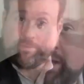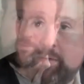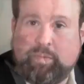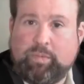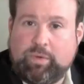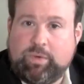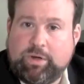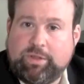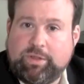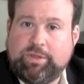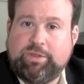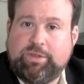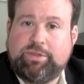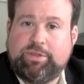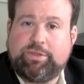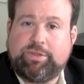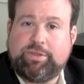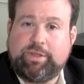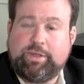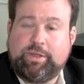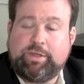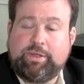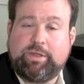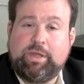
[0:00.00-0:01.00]
really
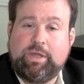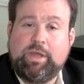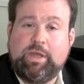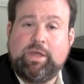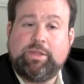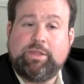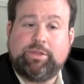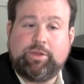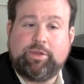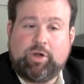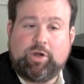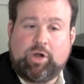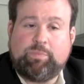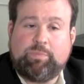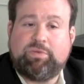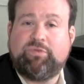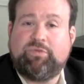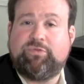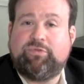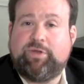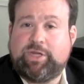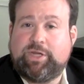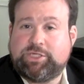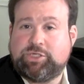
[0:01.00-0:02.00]
think that our
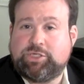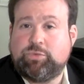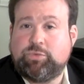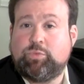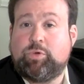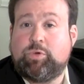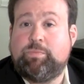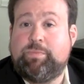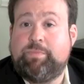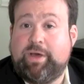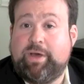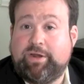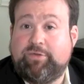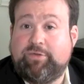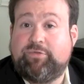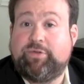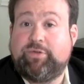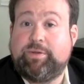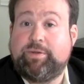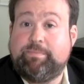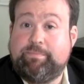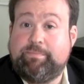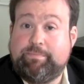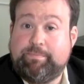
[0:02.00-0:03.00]
profession will
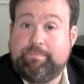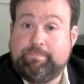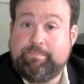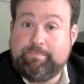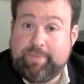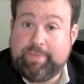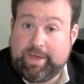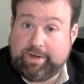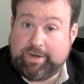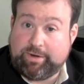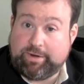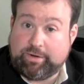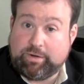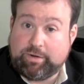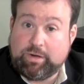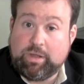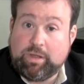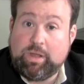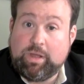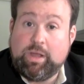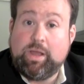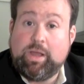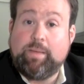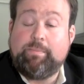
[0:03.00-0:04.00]
benefit better
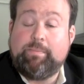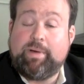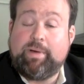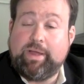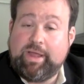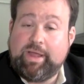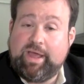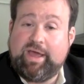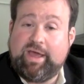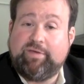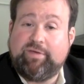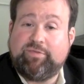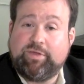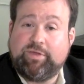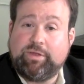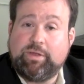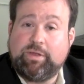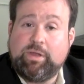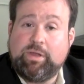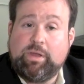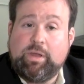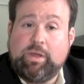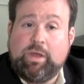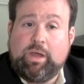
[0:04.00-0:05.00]
by
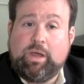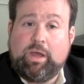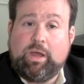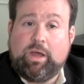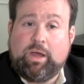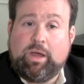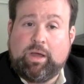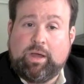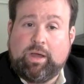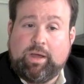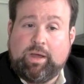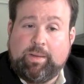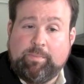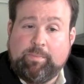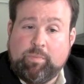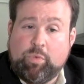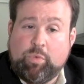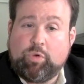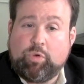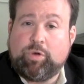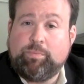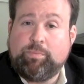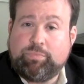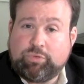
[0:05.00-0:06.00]
having a
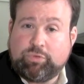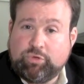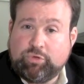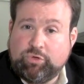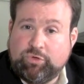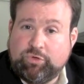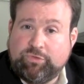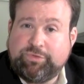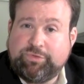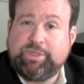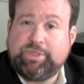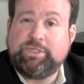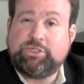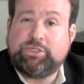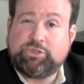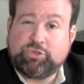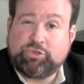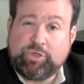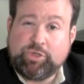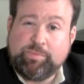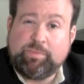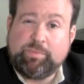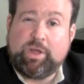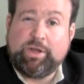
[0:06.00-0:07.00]
more improved and
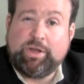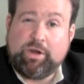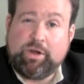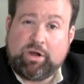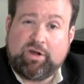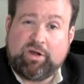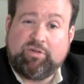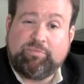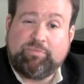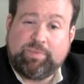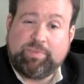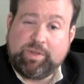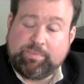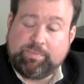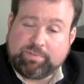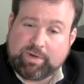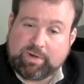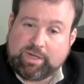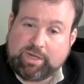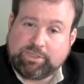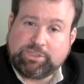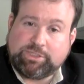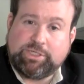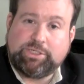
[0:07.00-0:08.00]
streamlined RFP
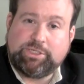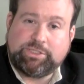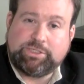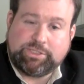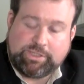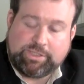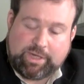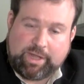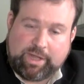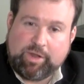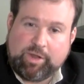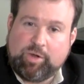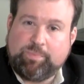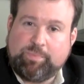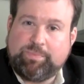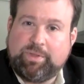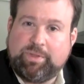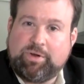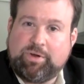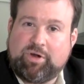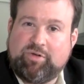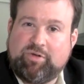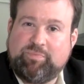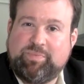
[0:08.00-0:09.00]
process, and I hope
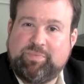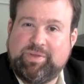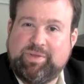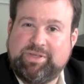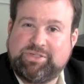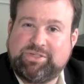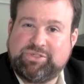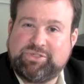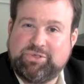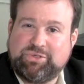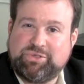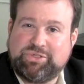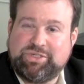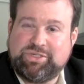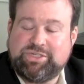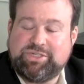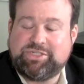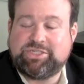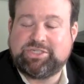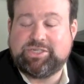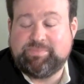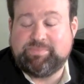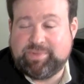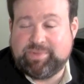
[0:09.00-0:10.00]
that RFP
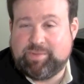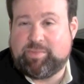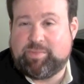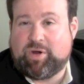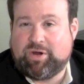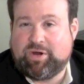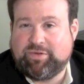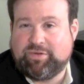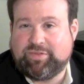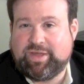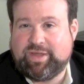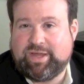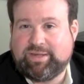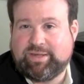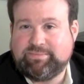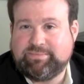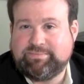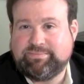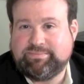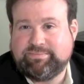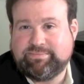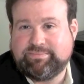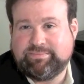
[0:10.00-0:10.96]
Associates can be a part of that.